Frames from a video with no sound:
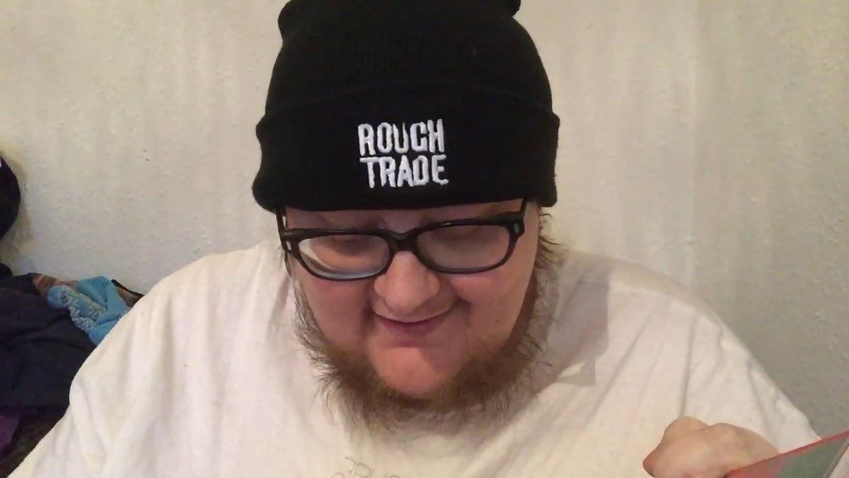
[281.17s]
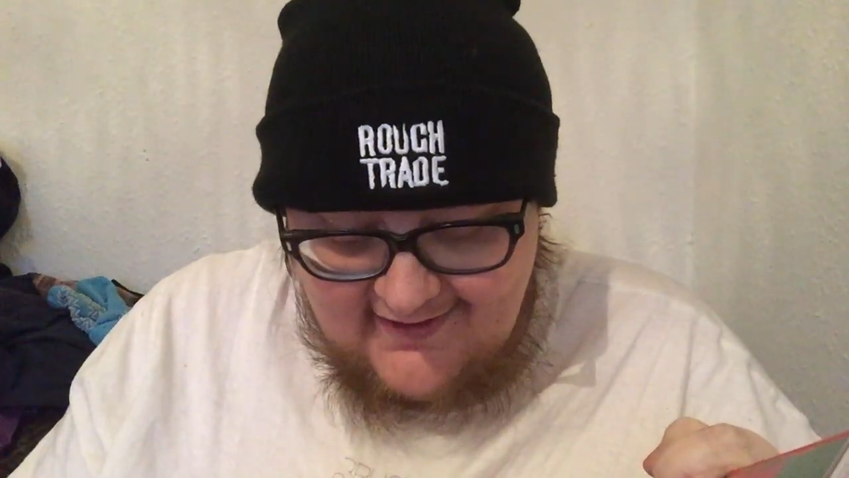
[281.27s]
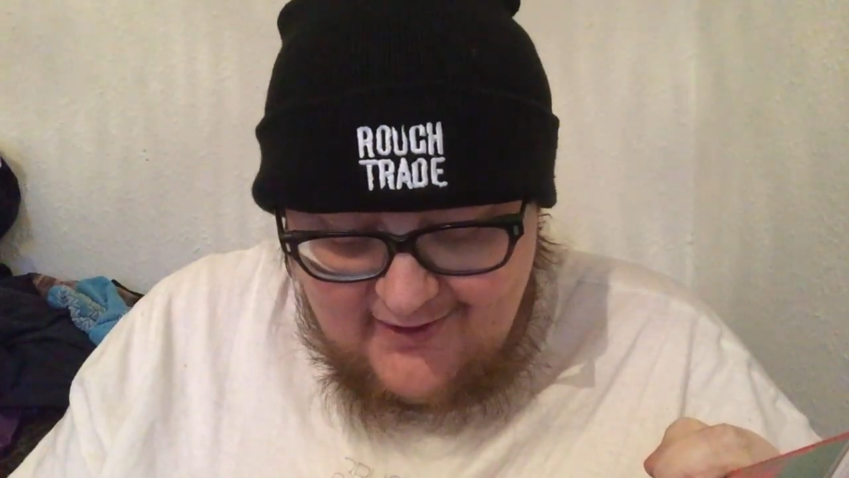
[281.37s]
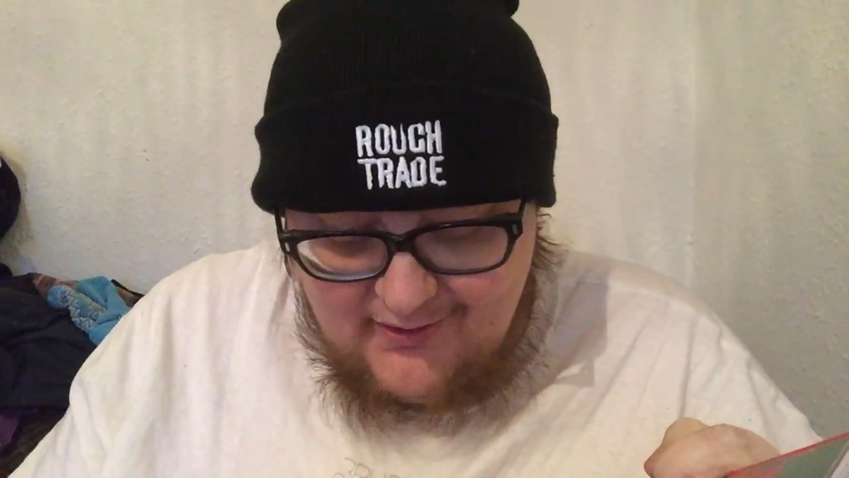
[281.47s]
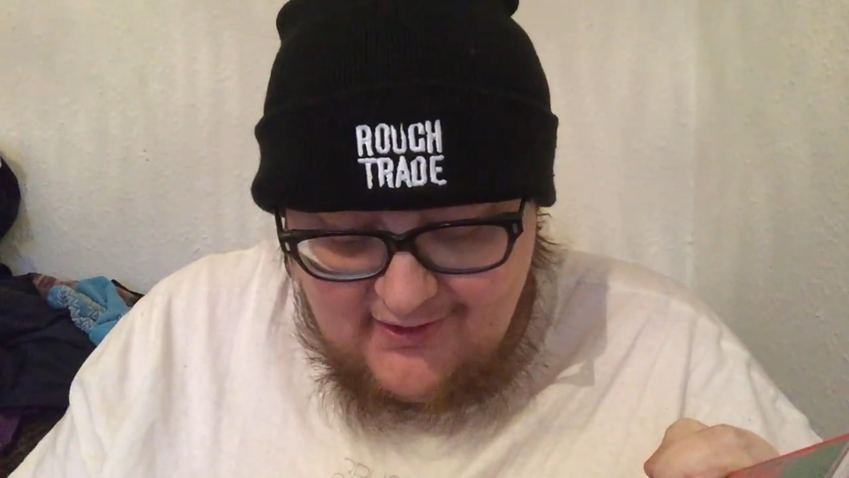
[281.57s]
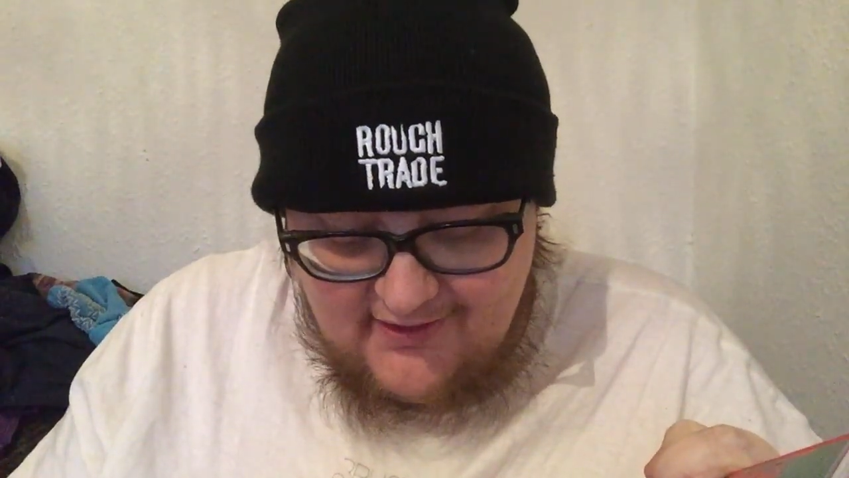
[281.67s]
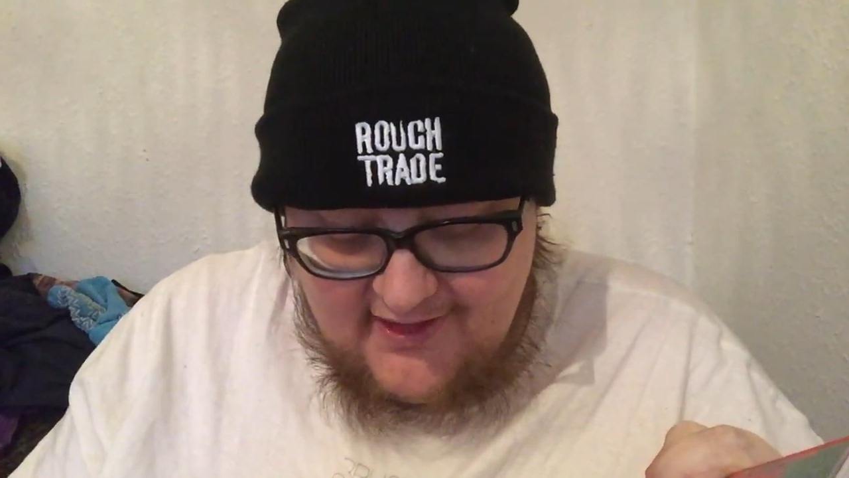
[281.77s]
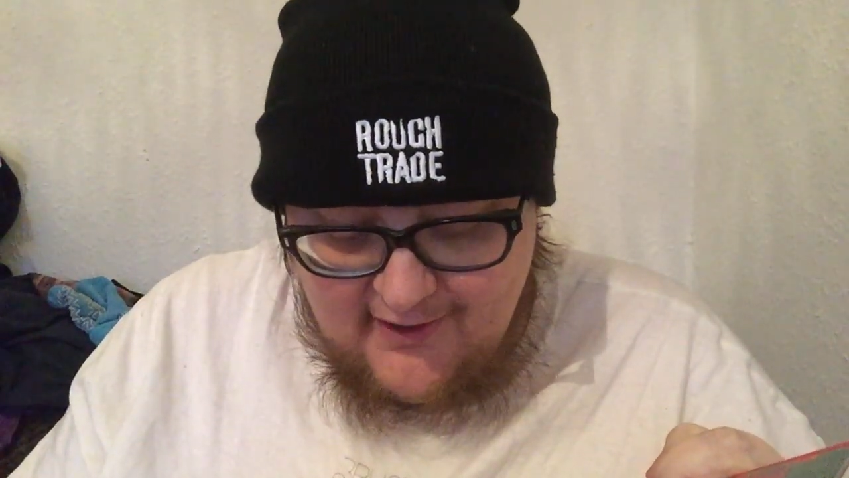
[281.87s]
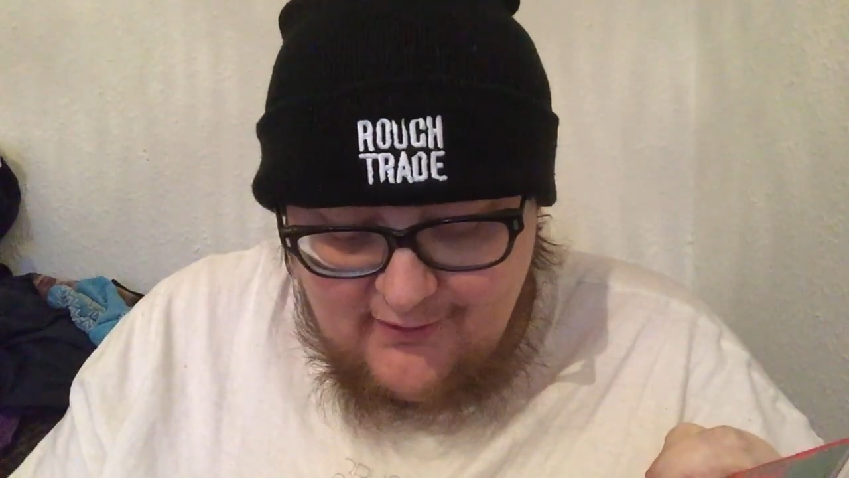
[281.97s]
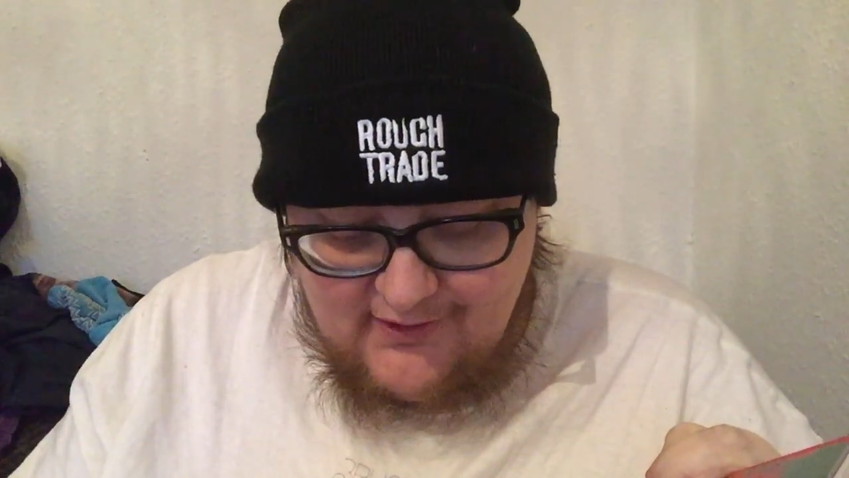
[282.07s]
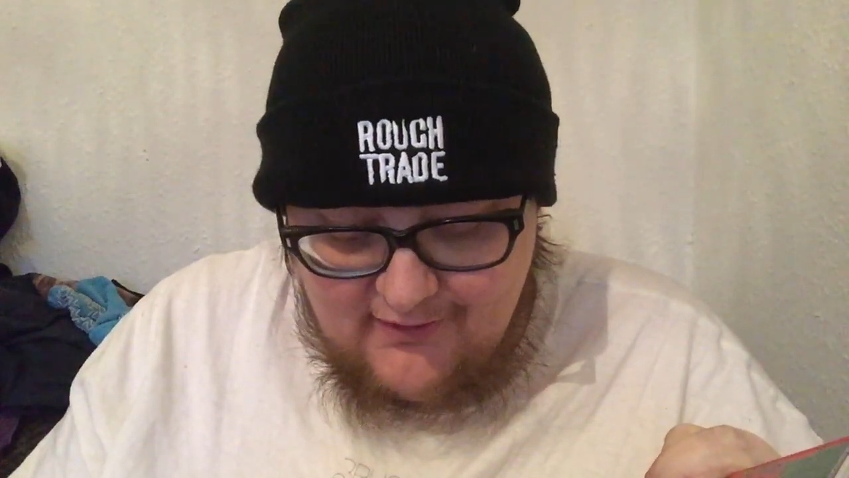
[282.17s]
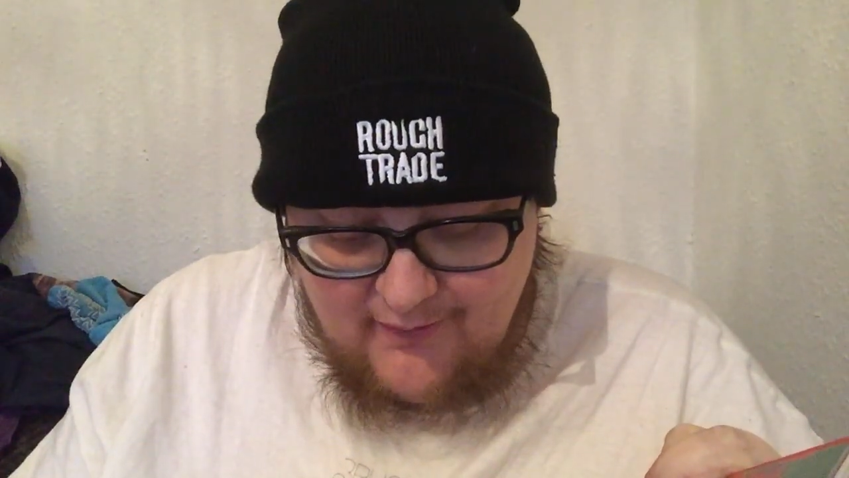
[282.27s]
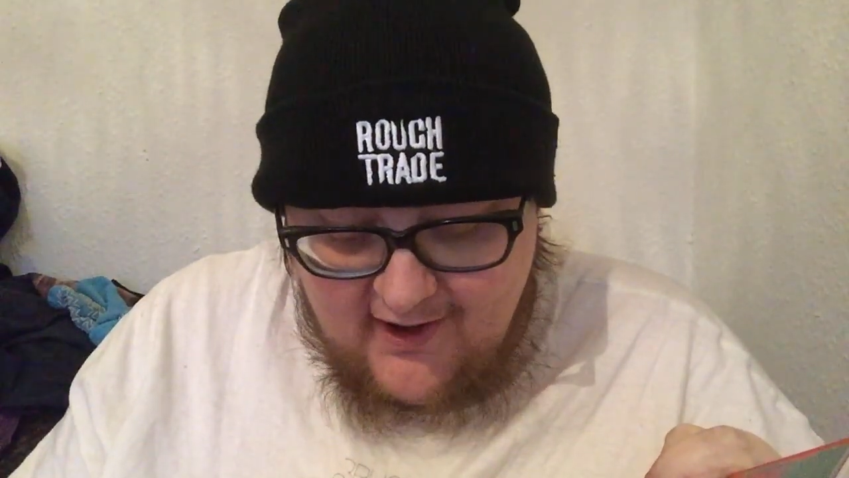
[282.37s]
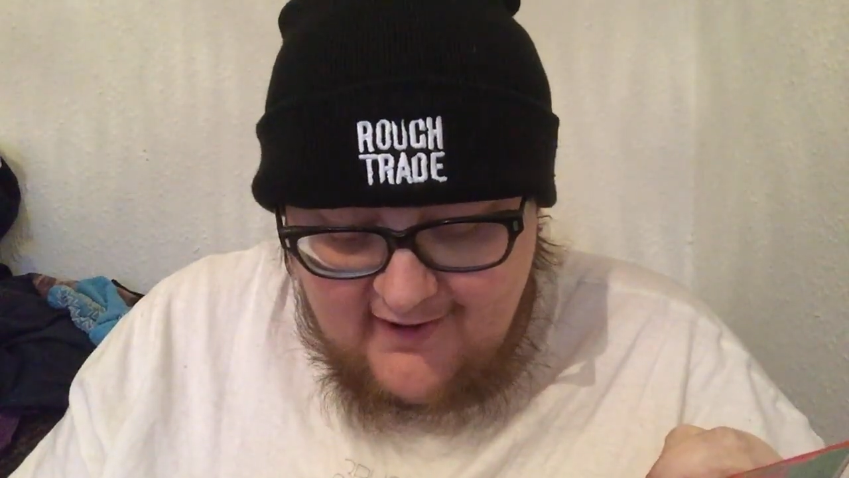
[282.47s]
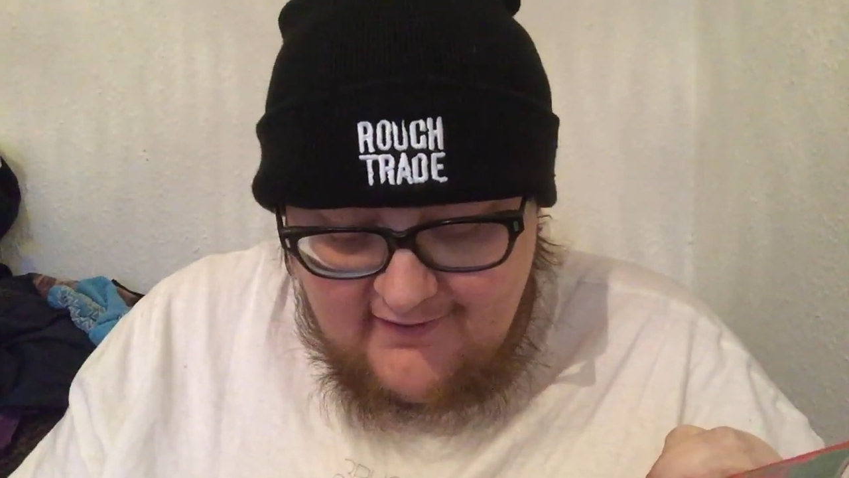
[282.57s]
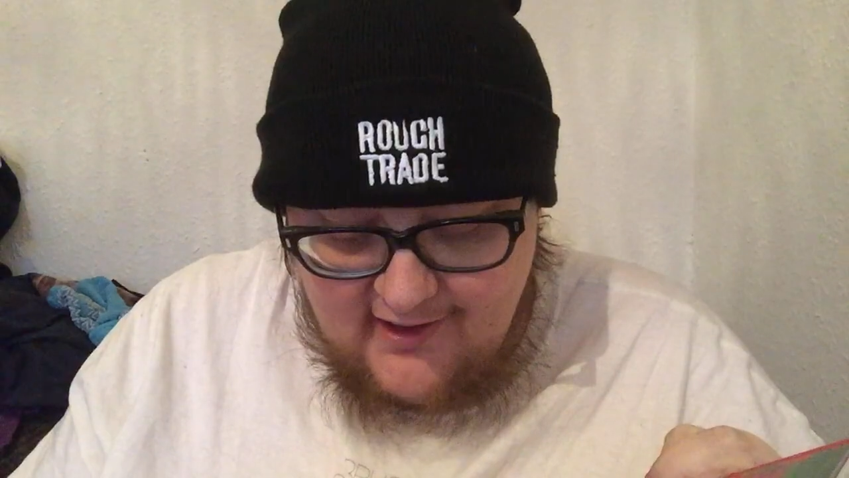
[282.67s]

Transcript: they all they all arri-